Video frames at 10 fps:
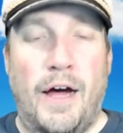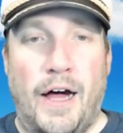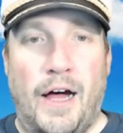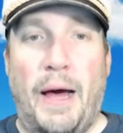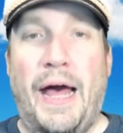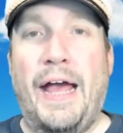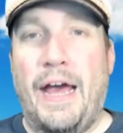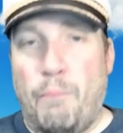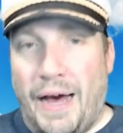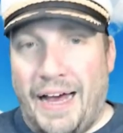I
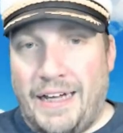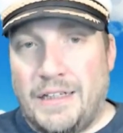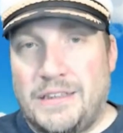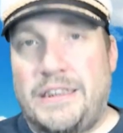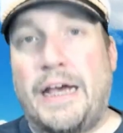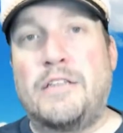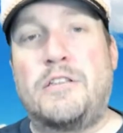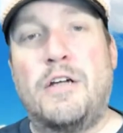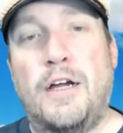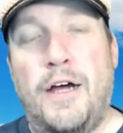had my
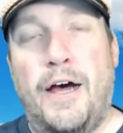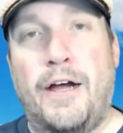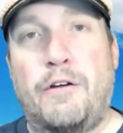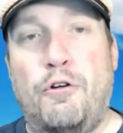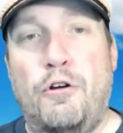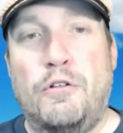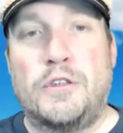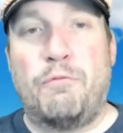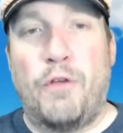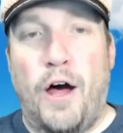second
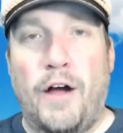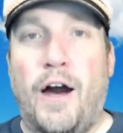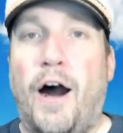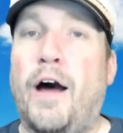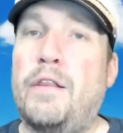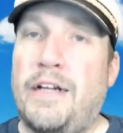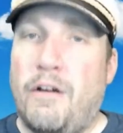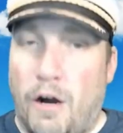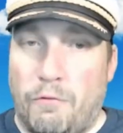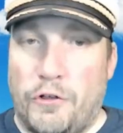cruise vlog on
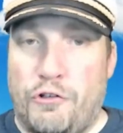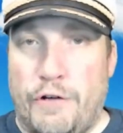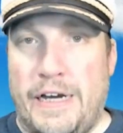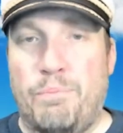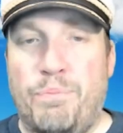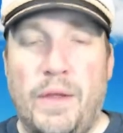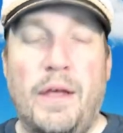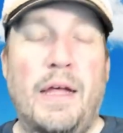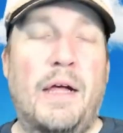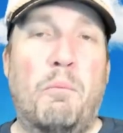the Carnival Dream.
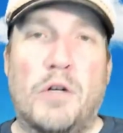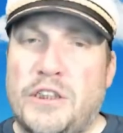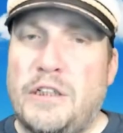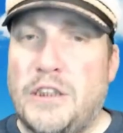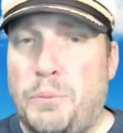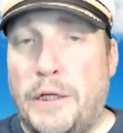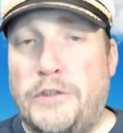Mostly just